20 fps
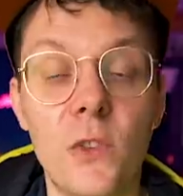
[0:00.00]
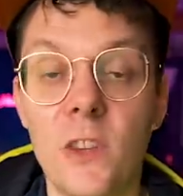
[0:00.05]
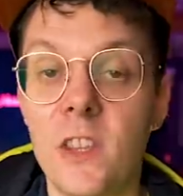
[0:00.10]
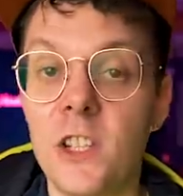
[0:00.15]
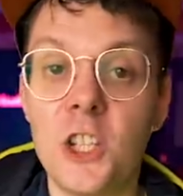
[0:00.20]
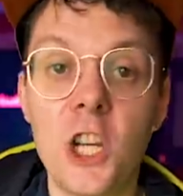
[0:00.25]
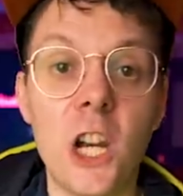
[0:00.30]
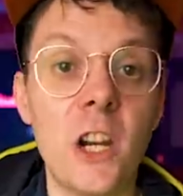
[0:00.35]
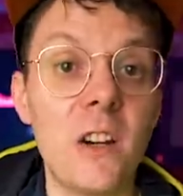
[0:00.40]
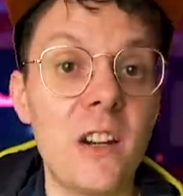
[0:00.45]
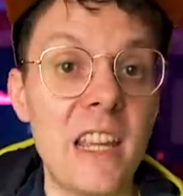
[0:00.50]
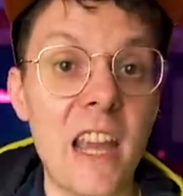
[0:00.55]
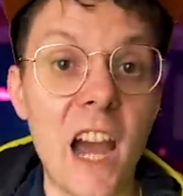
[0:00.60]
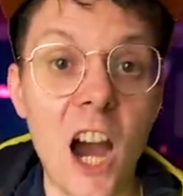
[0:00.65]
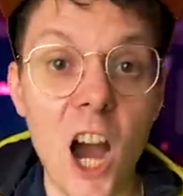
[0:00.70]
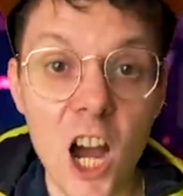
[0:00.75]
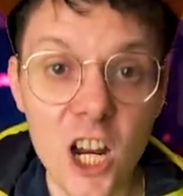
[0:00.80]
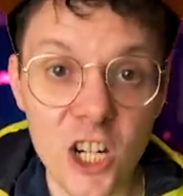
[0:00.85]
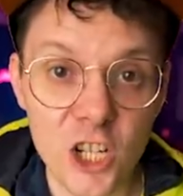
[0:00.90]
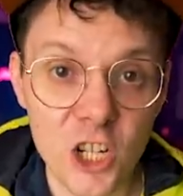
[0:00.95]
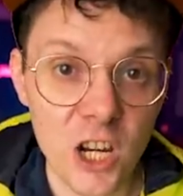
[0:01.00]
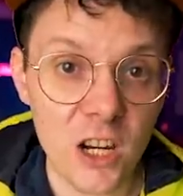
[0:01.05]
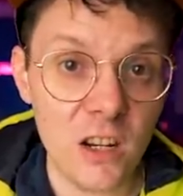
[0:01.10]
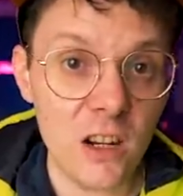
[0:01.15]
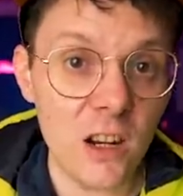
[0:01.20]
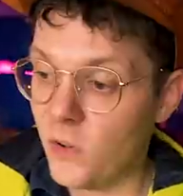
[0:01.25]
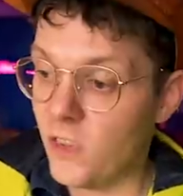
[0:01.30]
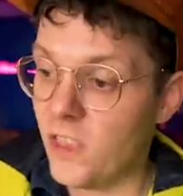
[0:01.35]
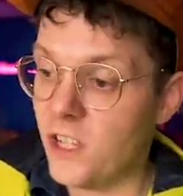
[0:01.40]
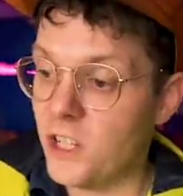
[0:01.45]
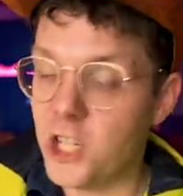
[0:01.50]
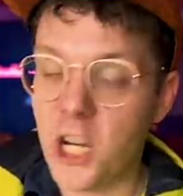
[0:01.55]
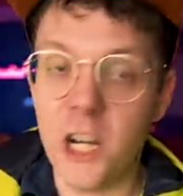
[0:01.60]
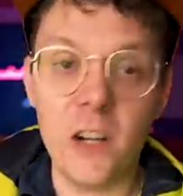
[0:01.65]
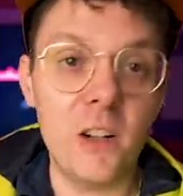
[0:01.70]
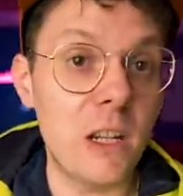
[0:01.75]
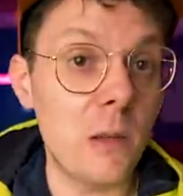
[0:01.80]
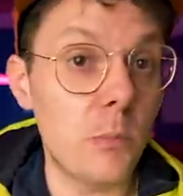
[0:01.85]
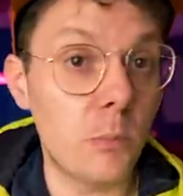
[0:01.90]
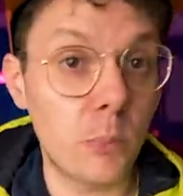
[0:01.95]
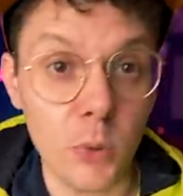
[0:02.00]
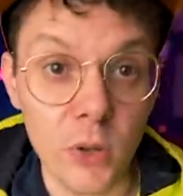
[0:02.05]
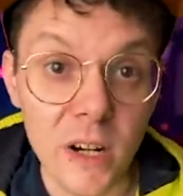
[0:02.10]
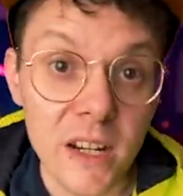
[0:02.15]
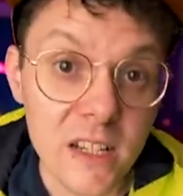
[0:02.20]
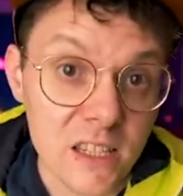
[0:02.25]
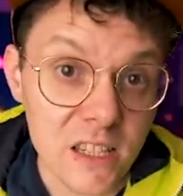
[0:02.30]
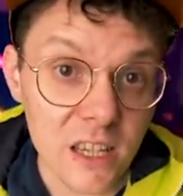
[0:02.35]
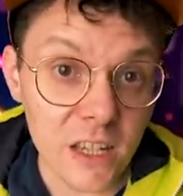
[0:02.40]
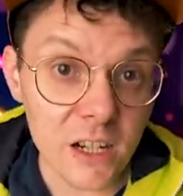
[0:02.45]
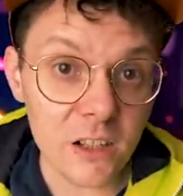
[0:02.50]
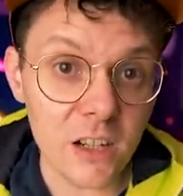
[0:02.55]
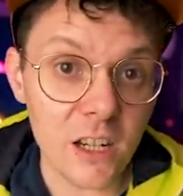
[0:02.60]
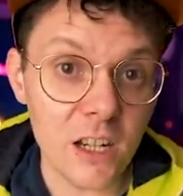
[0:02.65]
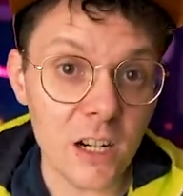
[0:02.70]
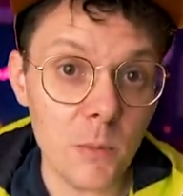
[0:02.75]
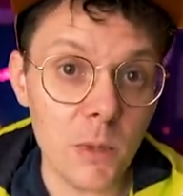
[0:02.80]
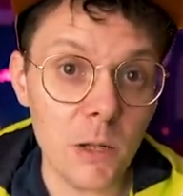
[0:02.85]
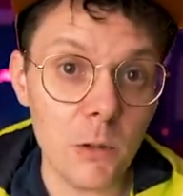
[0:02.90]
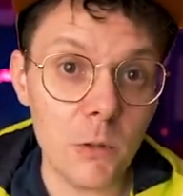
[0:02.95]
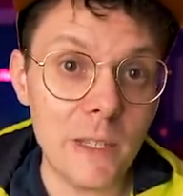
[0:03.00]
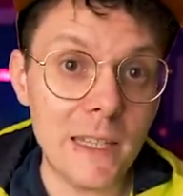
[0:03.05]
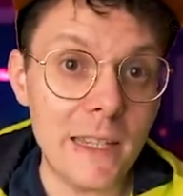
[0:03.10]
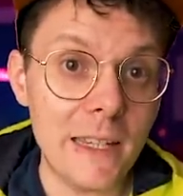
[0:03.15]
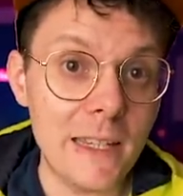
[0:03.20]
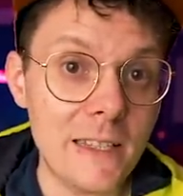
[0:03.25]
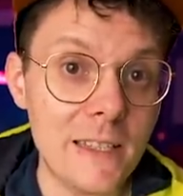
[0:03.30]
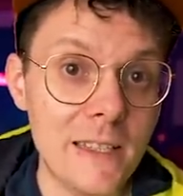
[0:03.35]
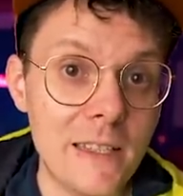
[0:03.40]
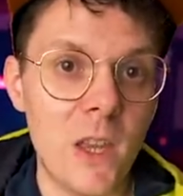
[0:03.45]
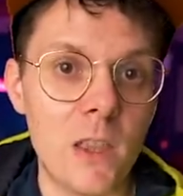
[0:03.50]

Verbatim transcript: for the charity auction, for the charity prints that are gonna be released,